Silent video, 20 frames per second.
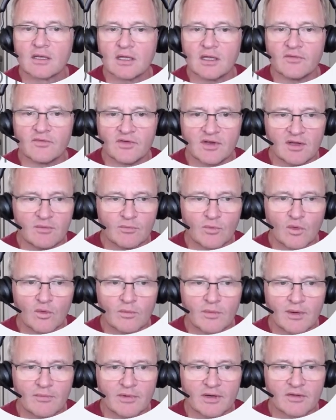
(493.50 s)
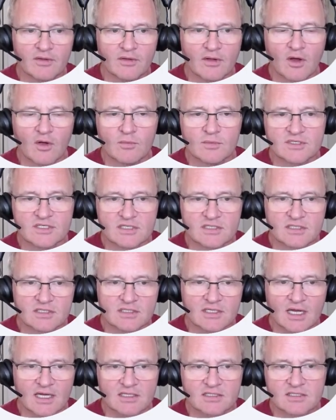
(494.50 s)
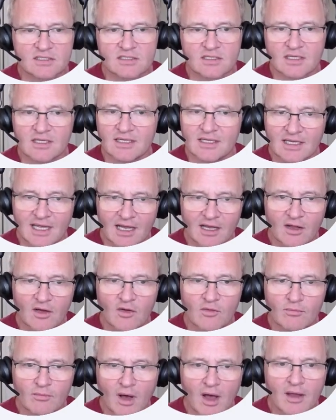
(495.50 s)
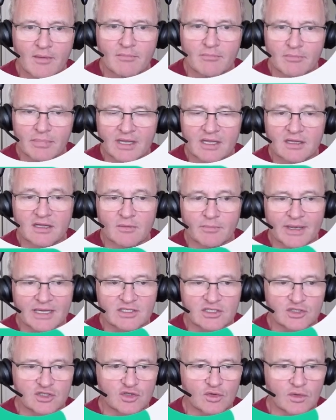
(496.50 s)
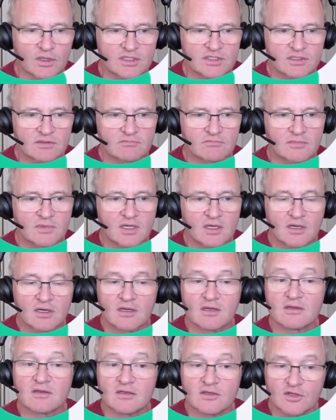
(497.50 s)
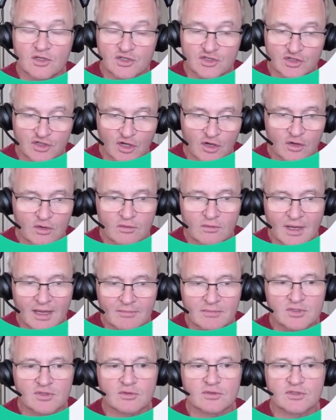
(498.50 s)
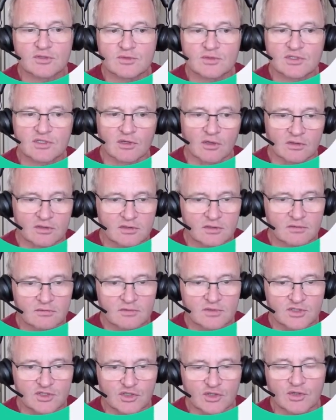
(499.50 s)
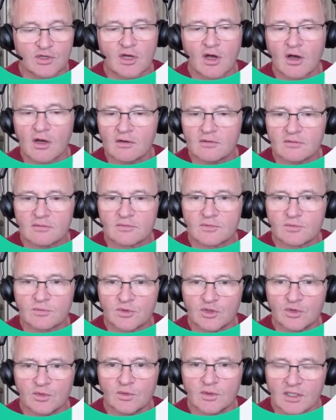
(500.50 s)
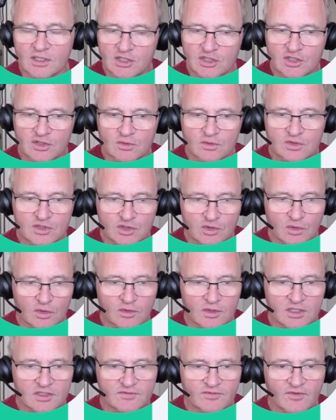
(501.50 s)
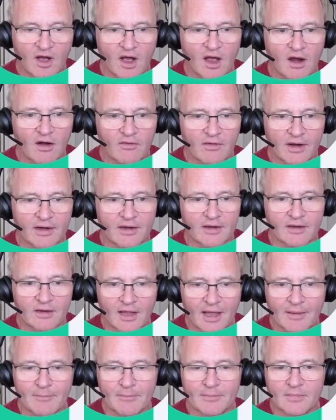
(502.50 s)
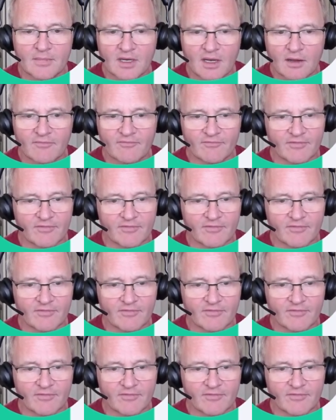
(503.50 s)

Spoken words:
If you need more memory than the Home Assistant tasks, the Yellow might be the better choice. There's no M.2 slot, so you can't do additional storage via an NVMe